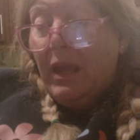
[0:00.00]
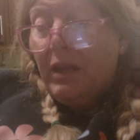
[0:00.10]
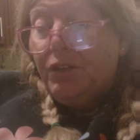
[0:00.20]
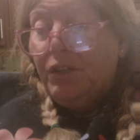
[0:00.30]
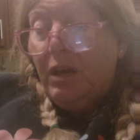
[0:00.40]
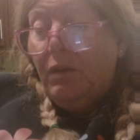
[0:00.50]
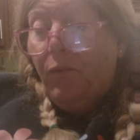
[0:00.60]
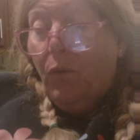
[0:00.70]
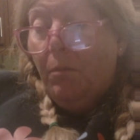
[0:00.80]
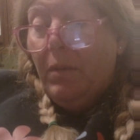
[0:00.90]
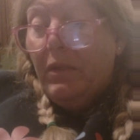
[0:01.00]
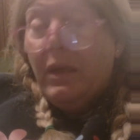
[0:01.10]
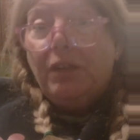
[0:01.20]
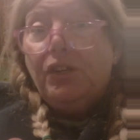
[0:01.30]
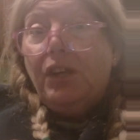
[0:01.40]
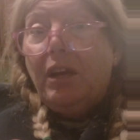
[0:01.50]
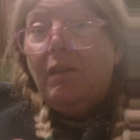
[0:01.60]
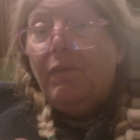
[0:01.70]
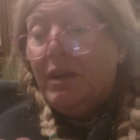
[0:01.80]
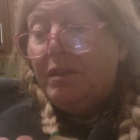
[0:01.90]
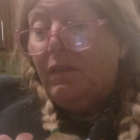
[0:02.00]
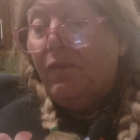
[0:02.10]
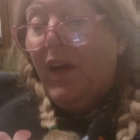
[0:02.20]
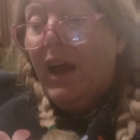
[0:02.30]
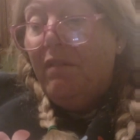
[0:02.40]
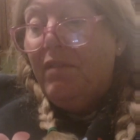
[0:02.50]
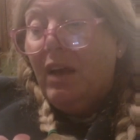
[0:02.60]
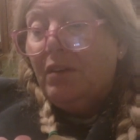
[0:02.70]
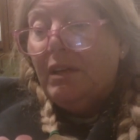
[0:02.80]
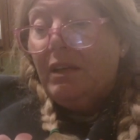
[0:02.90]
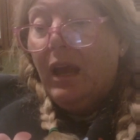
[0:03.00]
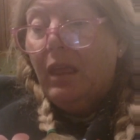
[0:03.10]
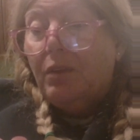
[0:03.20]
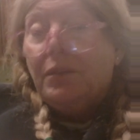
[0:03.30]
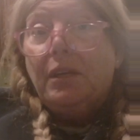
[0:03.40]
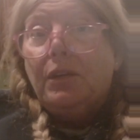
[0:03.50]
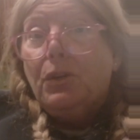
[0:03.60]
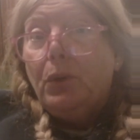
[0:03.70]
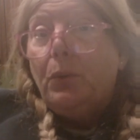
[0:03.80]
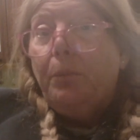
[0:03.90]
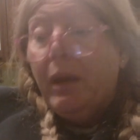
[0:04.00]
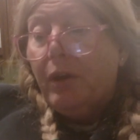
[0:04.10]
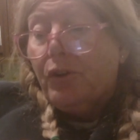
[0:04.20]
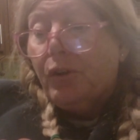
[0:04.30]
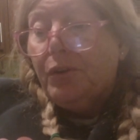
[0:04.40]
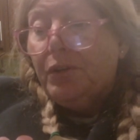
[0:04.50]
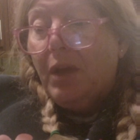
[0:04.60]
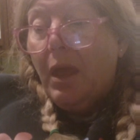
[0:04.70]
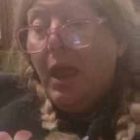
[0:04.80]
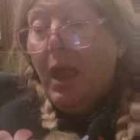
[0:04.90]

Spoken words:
and she informed me that she invested $5,000 in two pictures